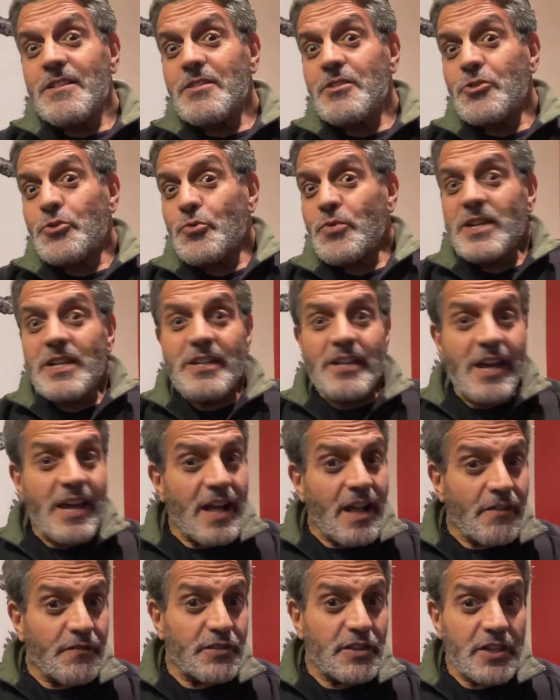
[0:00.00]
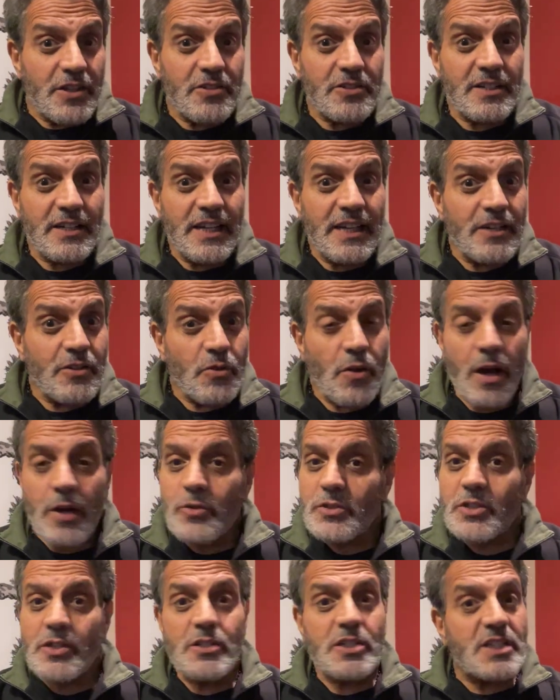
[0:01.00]
Three and a half years later, I
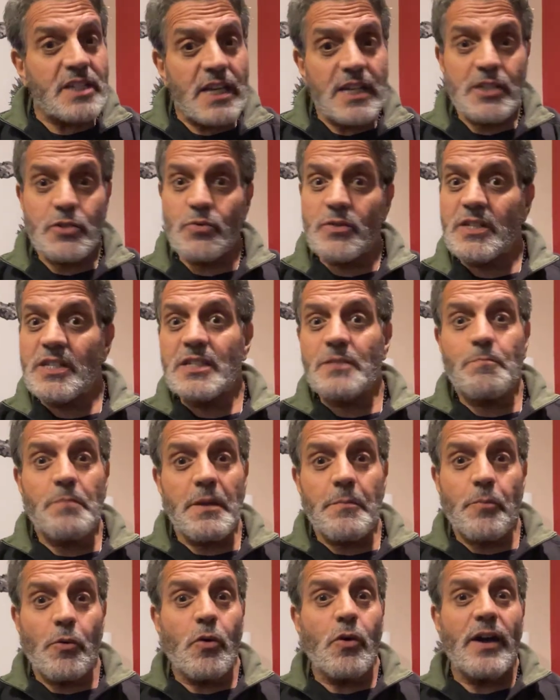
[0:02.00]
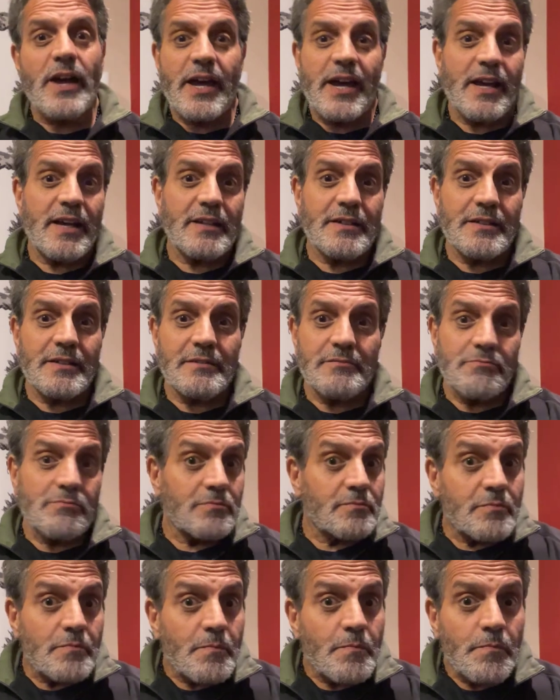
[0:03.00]
was on stage with these people and
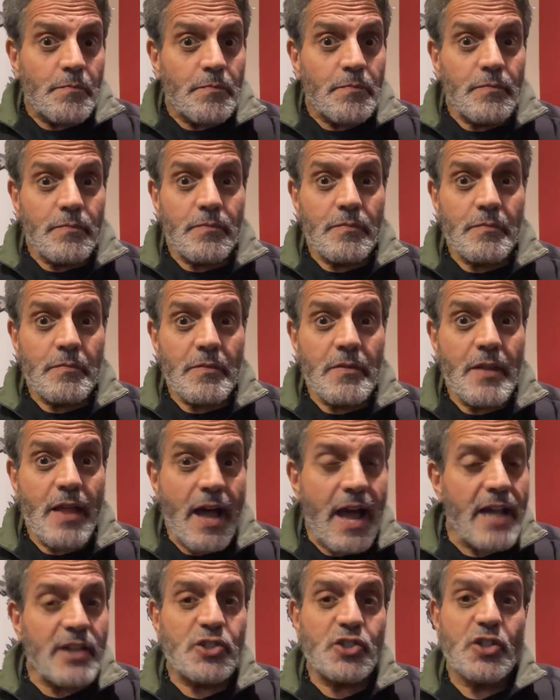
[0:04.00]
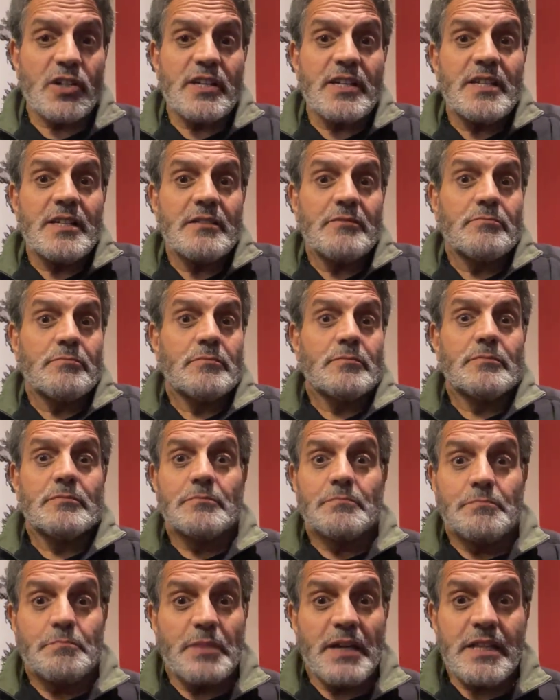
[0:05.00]
actually
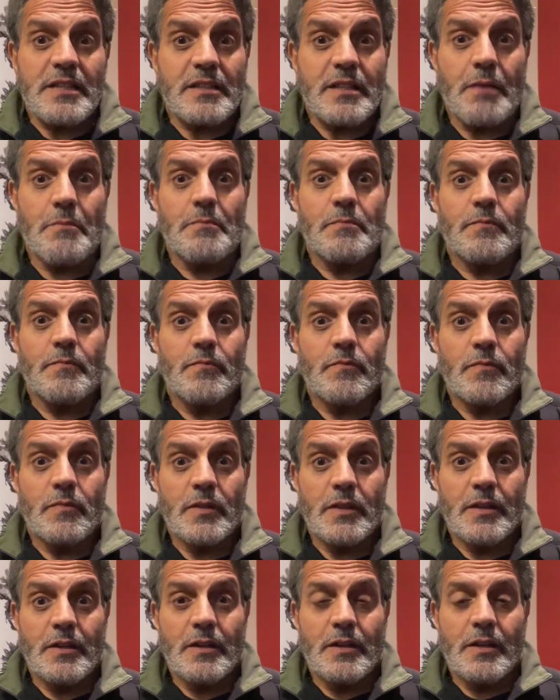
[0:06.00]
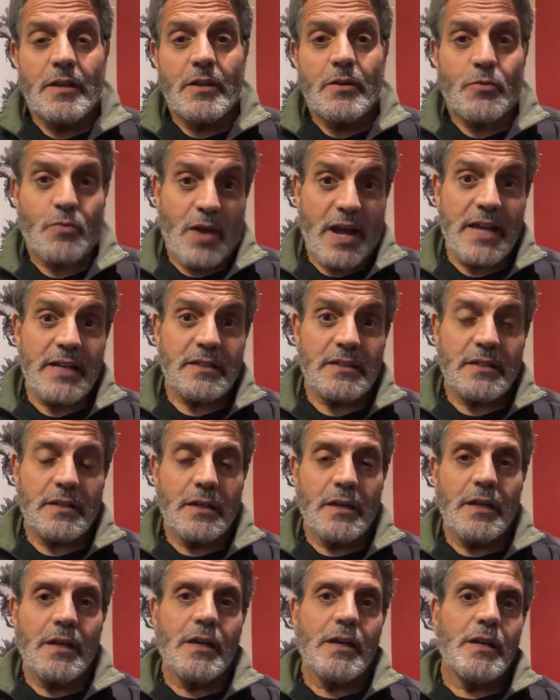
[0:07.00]
beat them, right?
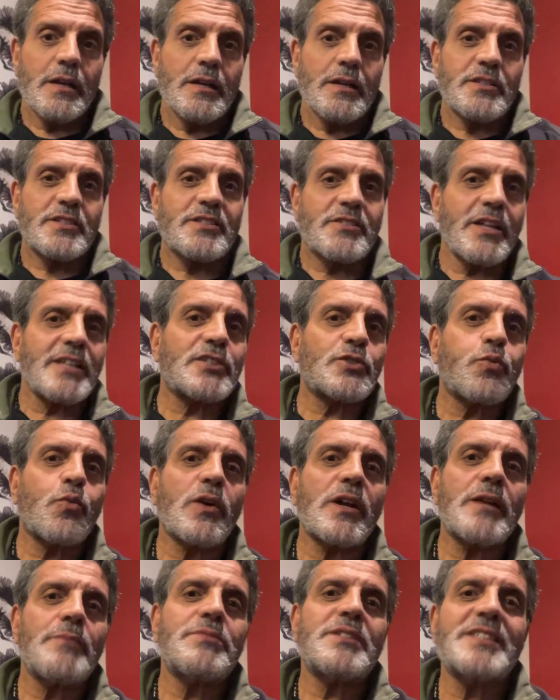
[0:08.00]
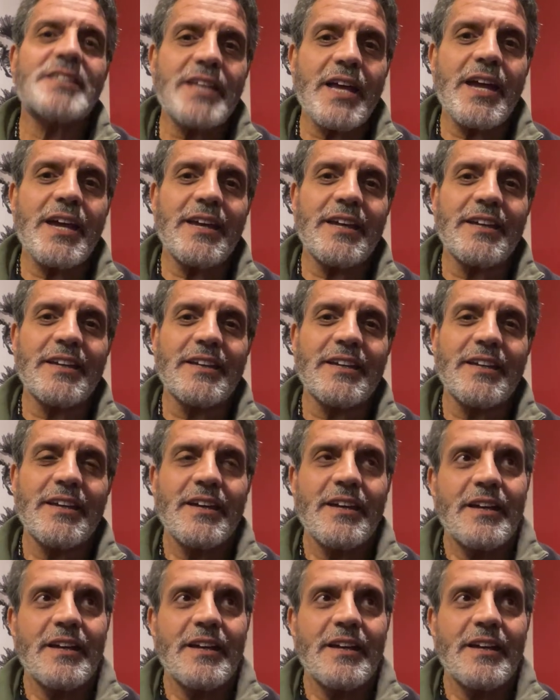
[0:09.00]
So that's what I'm saying.